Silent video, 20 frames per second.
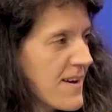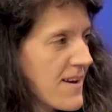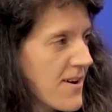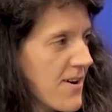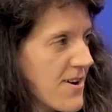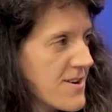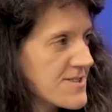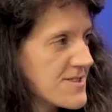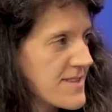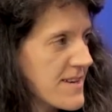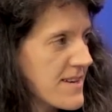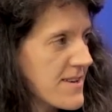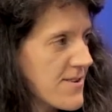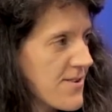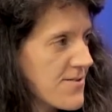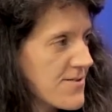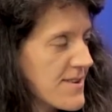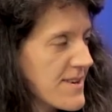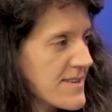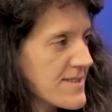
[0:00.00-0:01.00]
Arsenic and
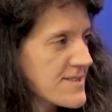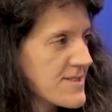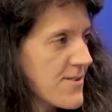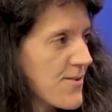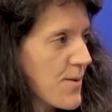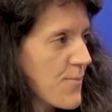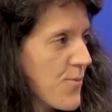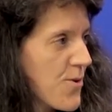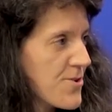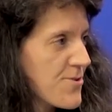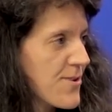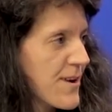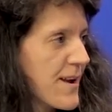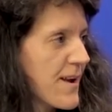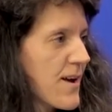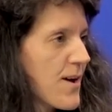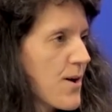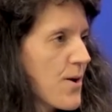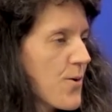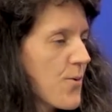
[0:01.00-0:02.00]
Old Lace. So I'm wondering,
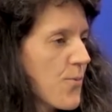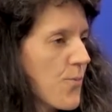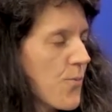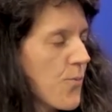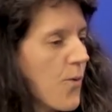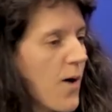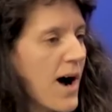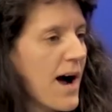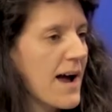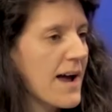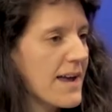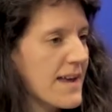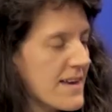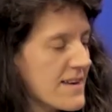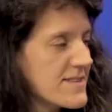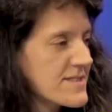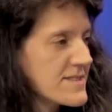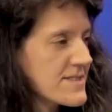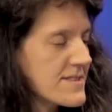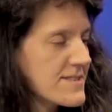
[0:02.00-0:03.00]
why
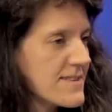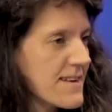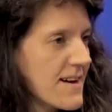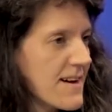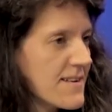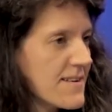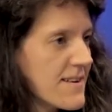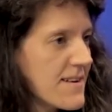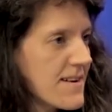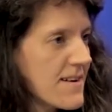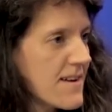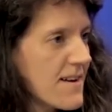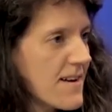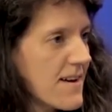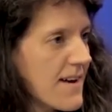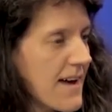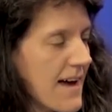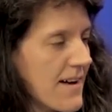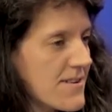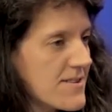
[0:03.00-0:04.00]
is it that
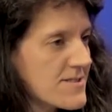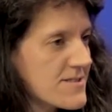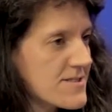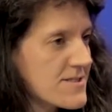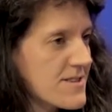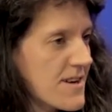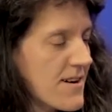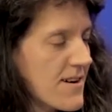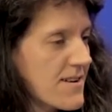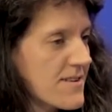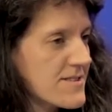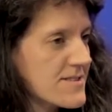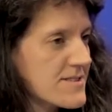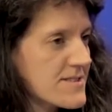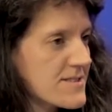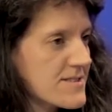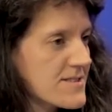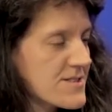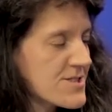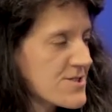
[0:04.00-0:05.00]
Alice
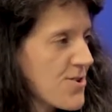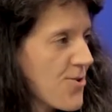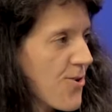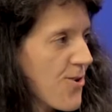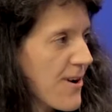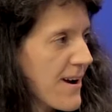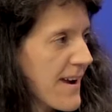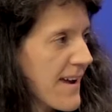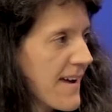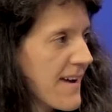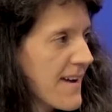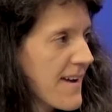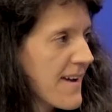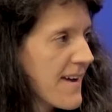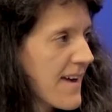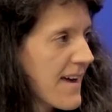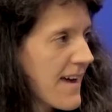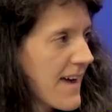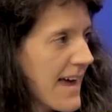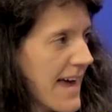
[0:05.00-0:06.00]
Young's story
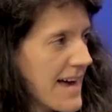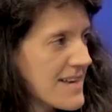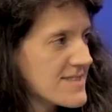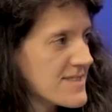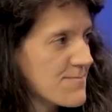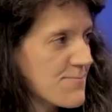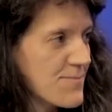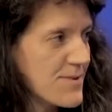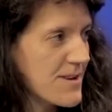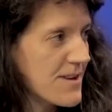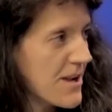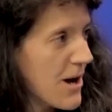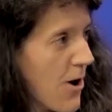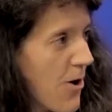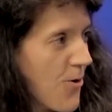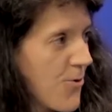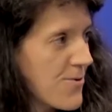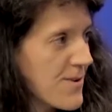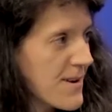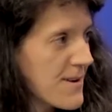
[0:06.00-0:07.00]
hasn't been
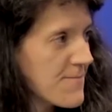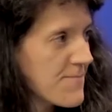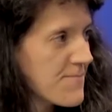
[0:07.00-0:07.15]
known?